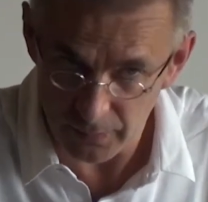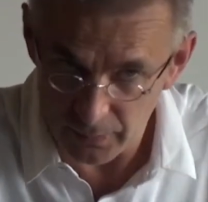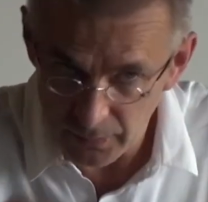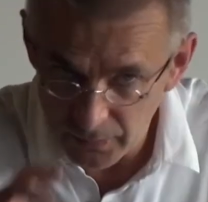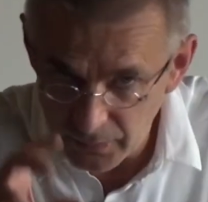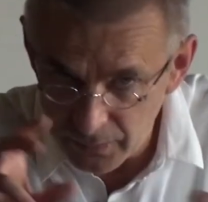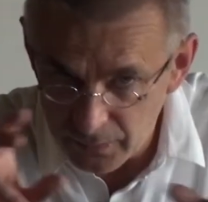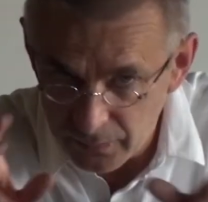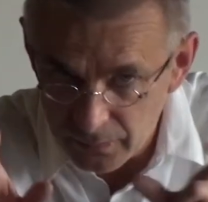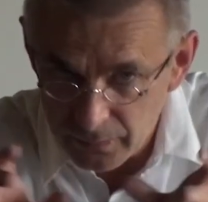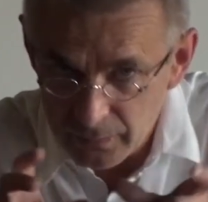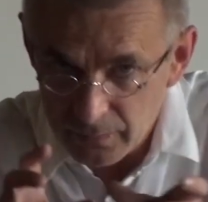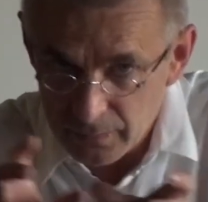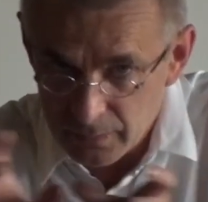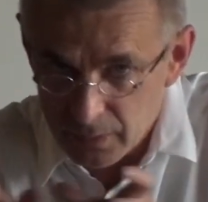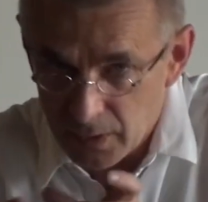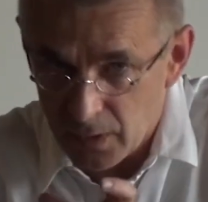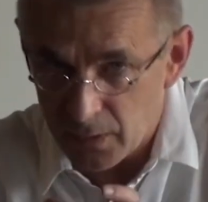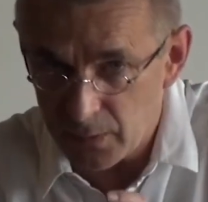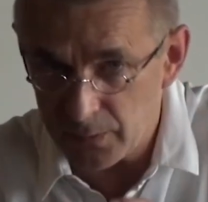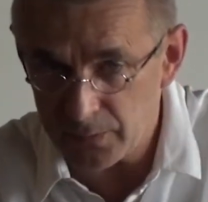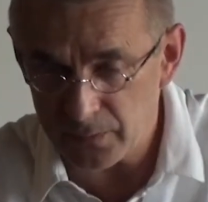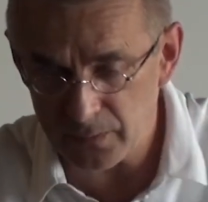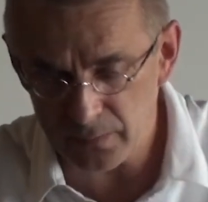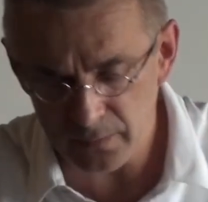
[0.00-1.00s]
This
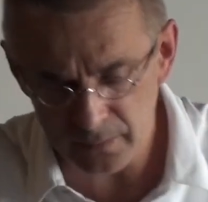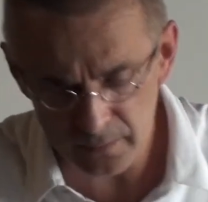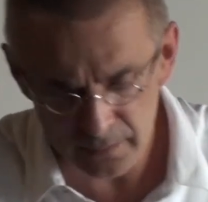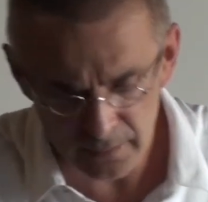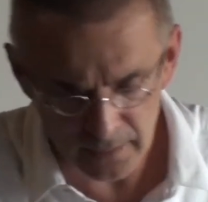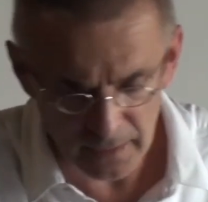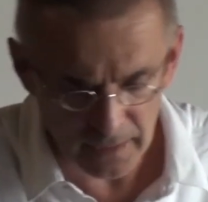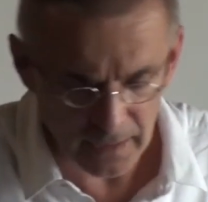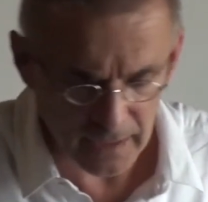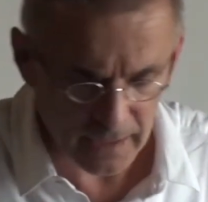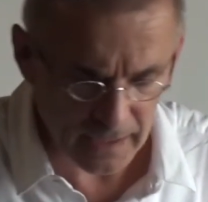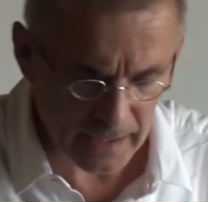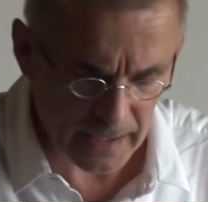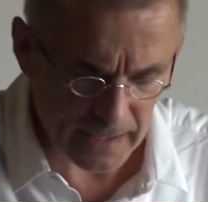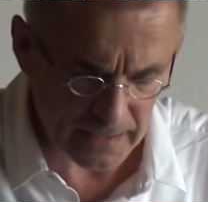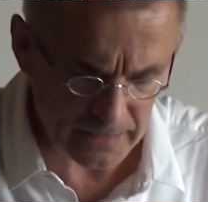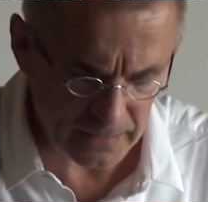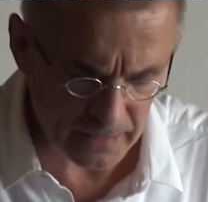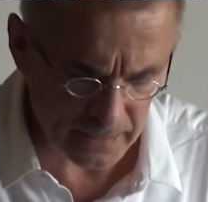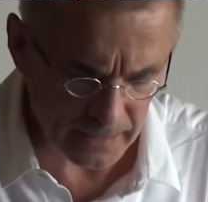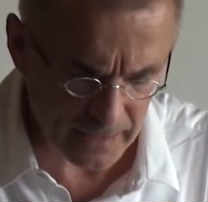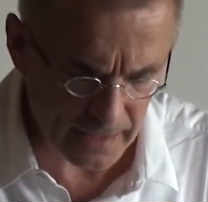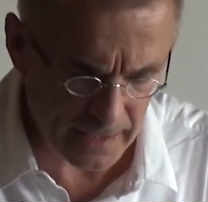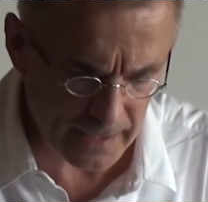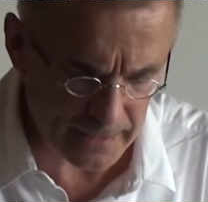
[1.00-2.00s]
goes hand
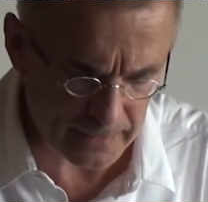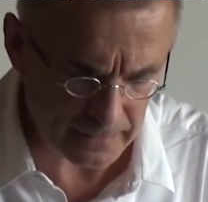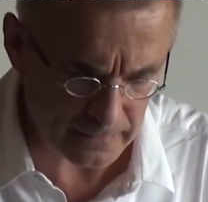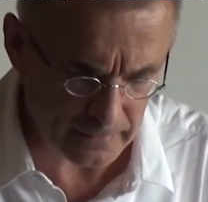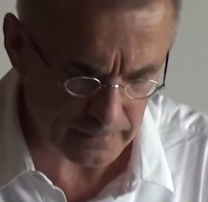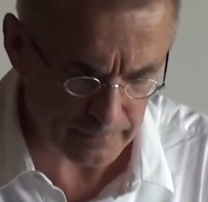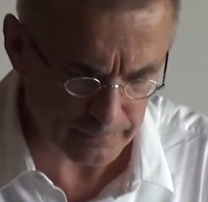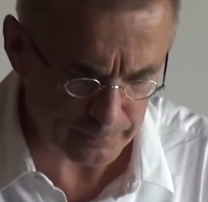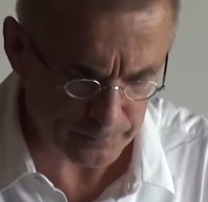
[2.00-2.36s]
in hand.